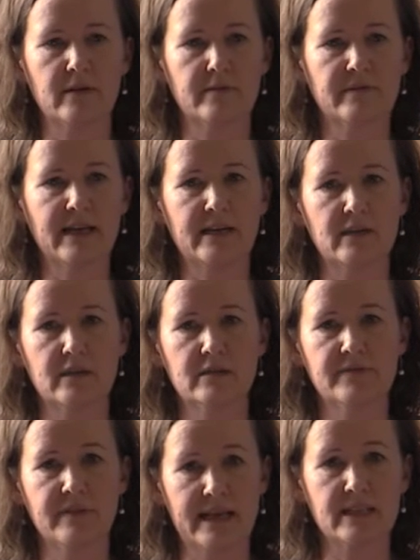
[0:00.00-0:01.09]
on
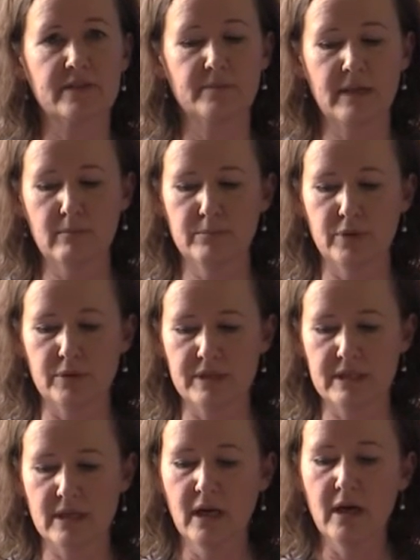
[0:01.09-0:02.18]
flags from
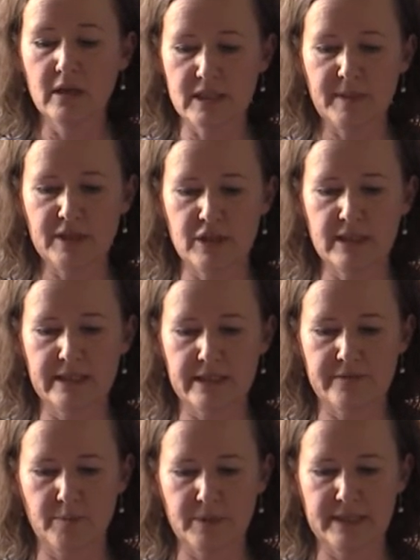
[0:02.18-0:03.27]
lampposts on special dates
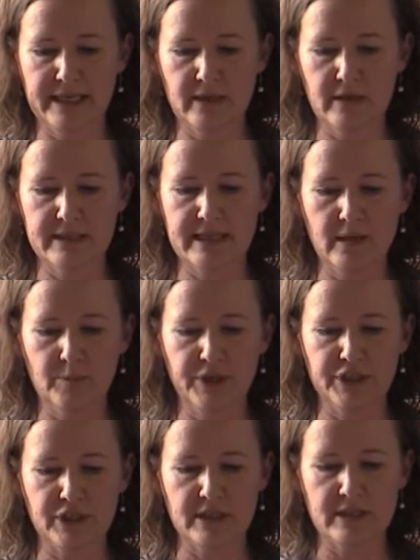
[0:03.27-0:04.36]
for particular
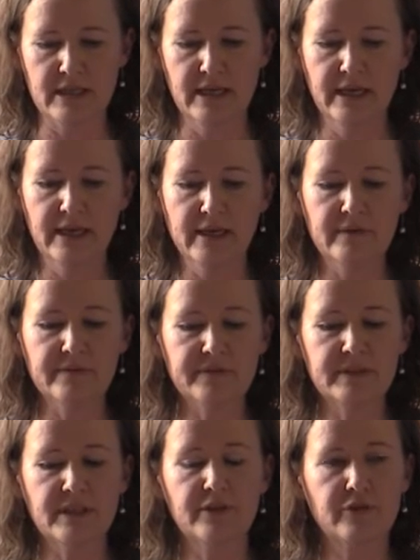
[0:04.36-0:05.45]
celebrations.
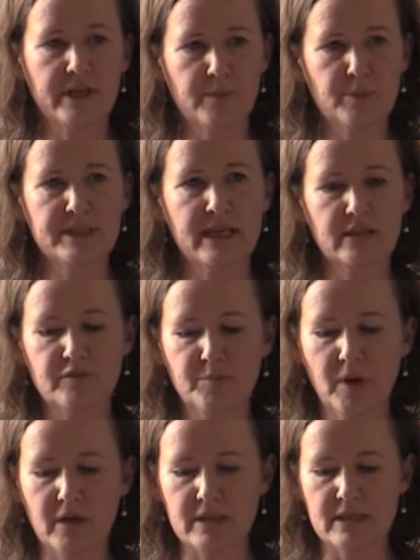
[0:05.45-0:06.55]
53% of
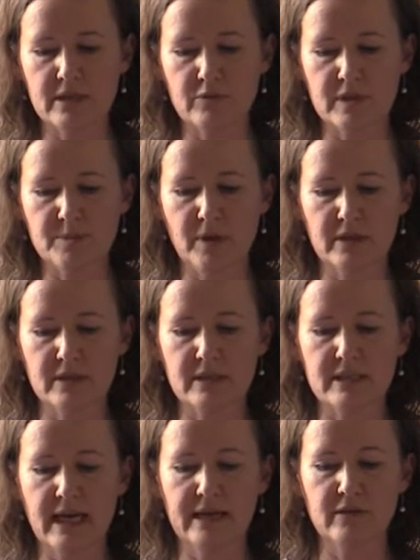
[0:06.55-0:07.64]
Protestant
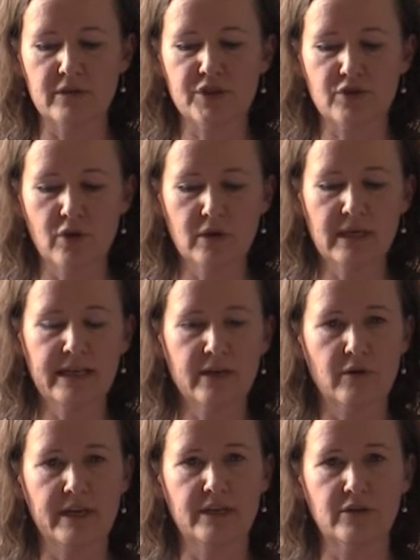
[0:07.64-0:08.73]
respondents either strongly
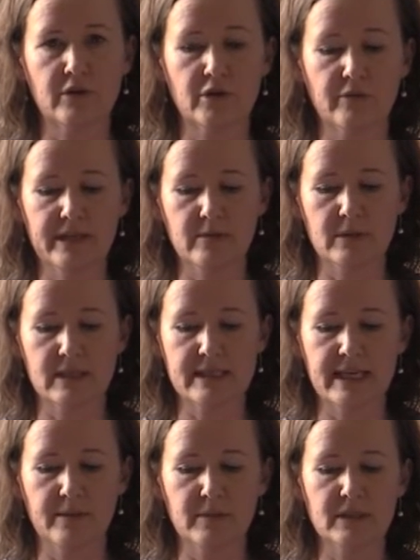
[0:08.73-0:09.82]
agreed or agreed with the
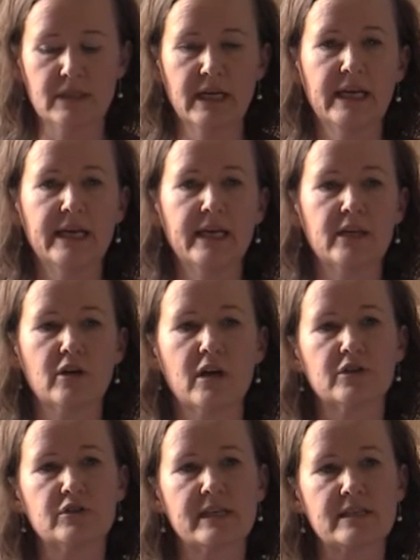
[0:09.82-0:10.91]
statement, in
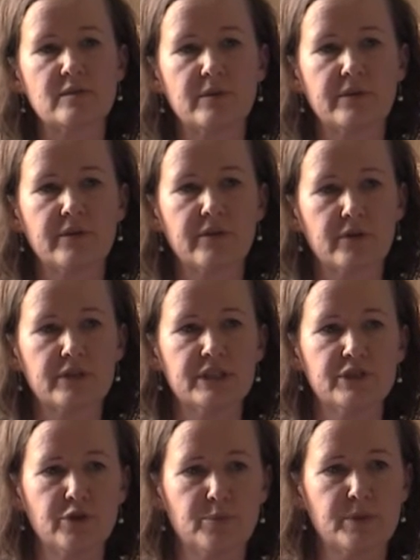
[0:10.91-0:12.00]
contrast with
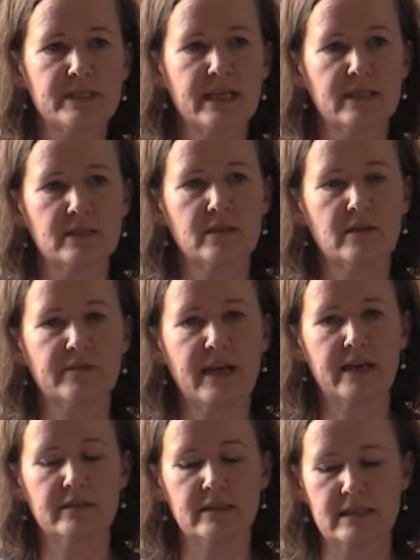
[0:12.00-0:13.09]
32% of
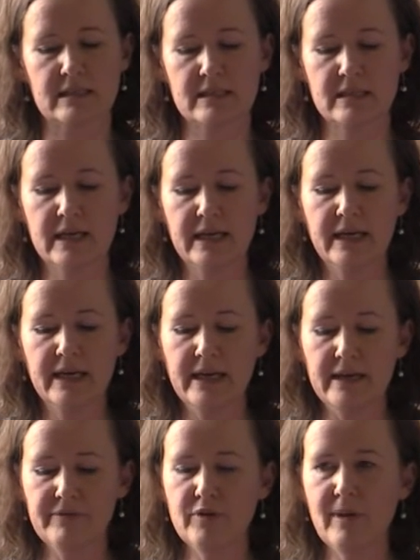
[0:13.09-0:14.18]
Catholics.
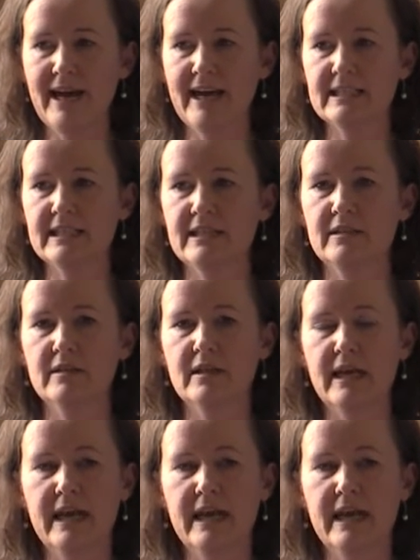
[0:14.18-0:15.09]
If you add in